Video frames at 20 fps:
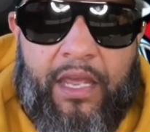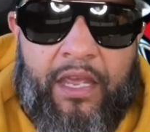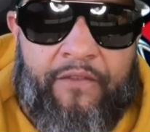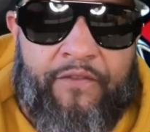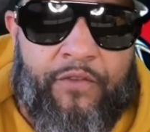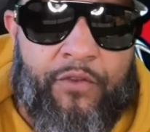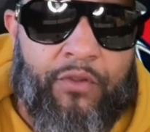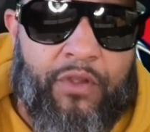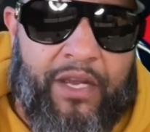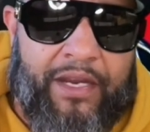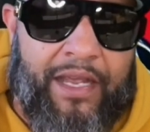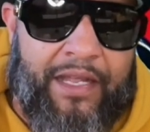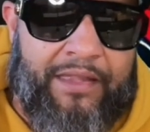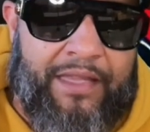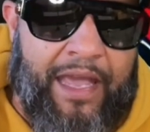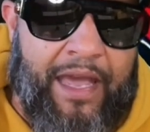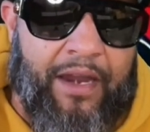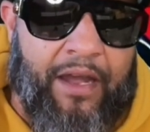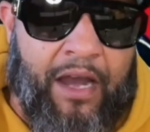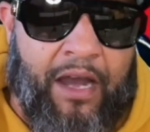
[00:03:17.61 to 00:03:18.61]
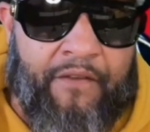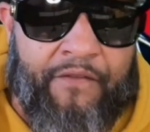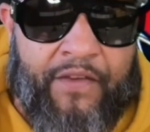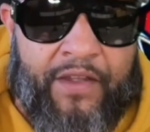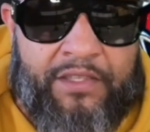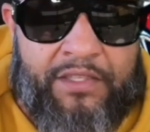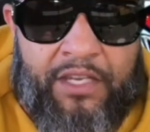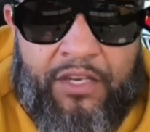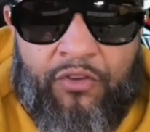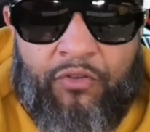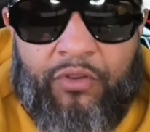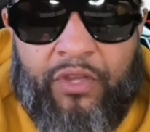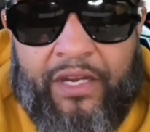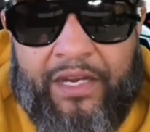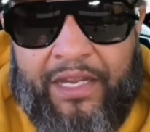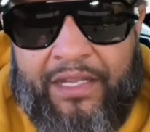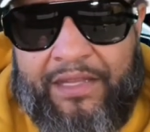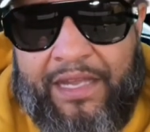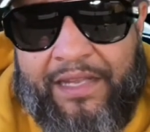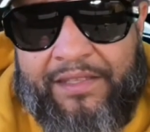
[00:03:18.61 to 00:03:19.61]
if you look at that offense and you
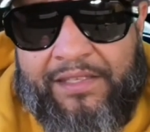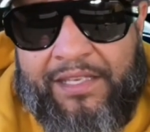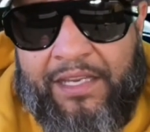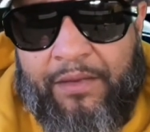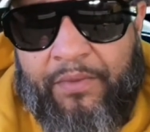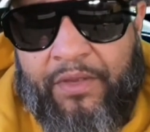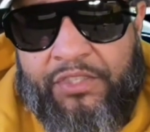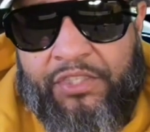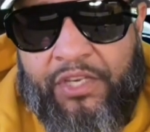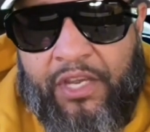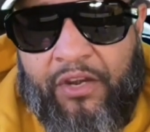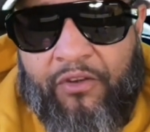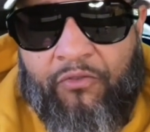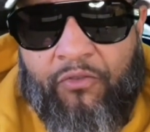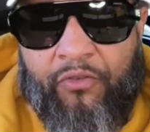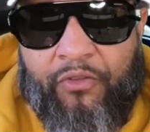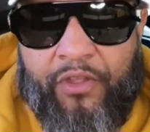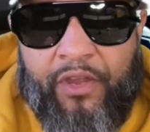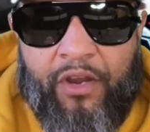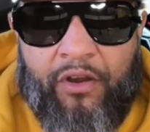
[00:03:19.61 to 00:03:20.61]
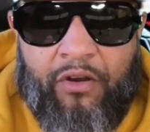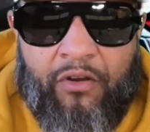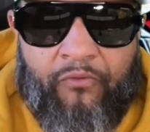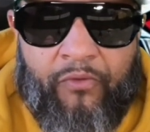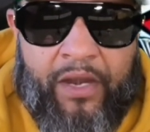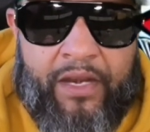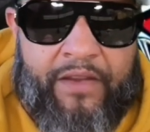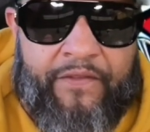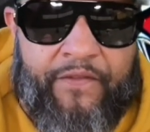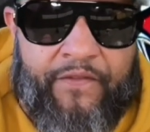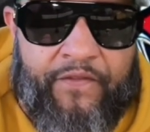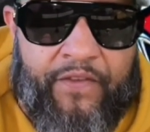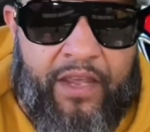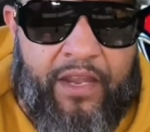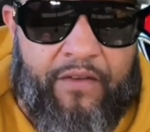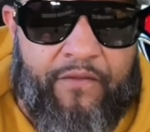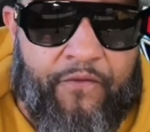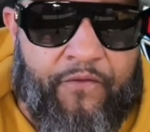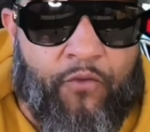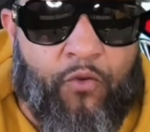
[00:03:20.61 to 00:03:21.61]
look at that team in general, they're already
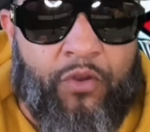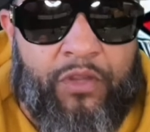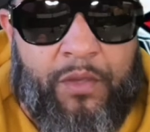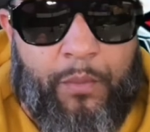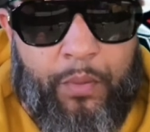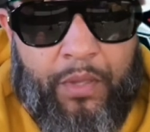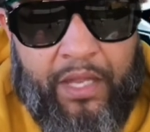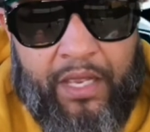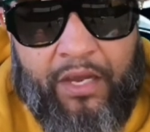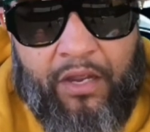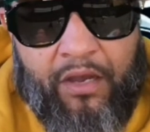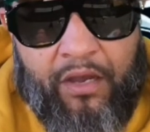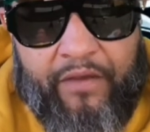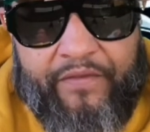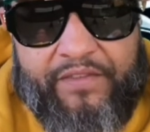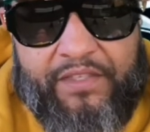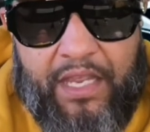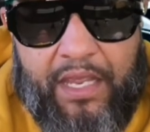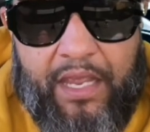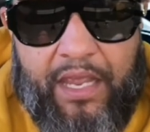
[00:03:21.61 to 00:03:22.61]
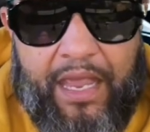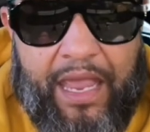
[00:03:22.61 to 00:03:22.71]
fit for the playoffs